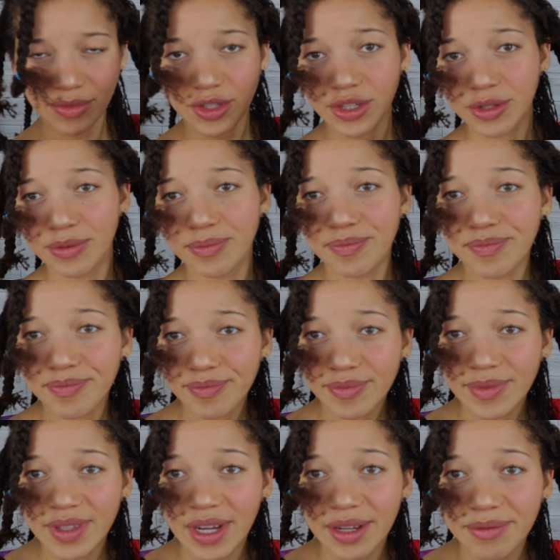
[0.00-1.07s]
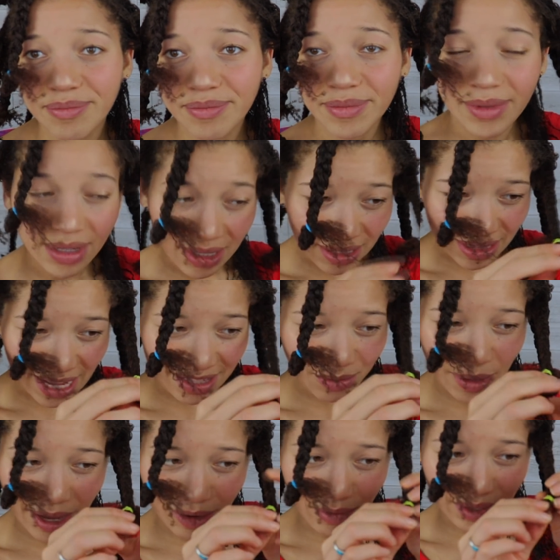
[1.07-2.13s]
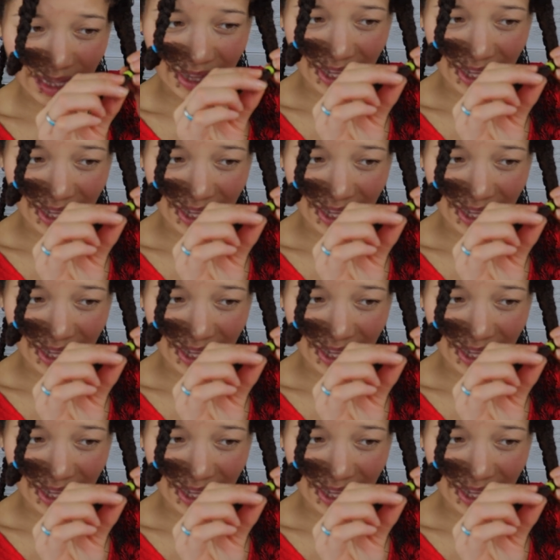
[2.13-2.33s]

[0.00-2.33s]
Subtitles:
2, done. That's why I really